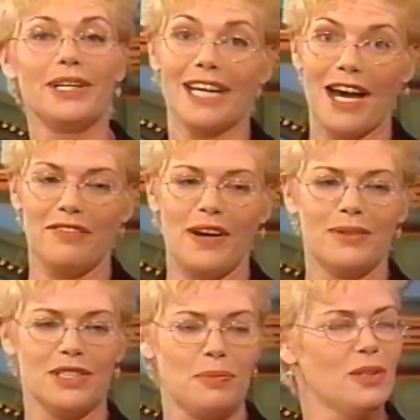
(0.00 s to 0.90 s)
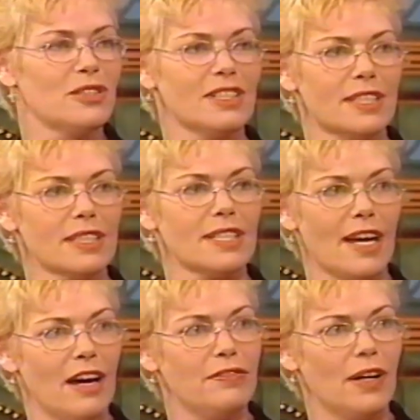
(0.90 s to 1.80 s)
and a half hours opposed to six and a
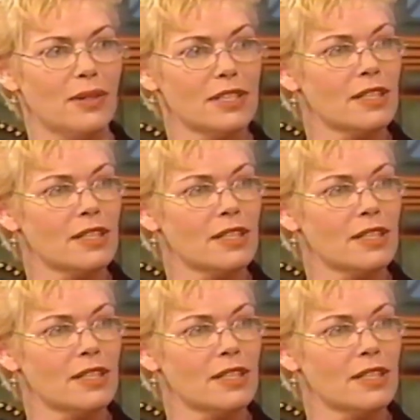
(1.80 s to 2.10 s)
half hours.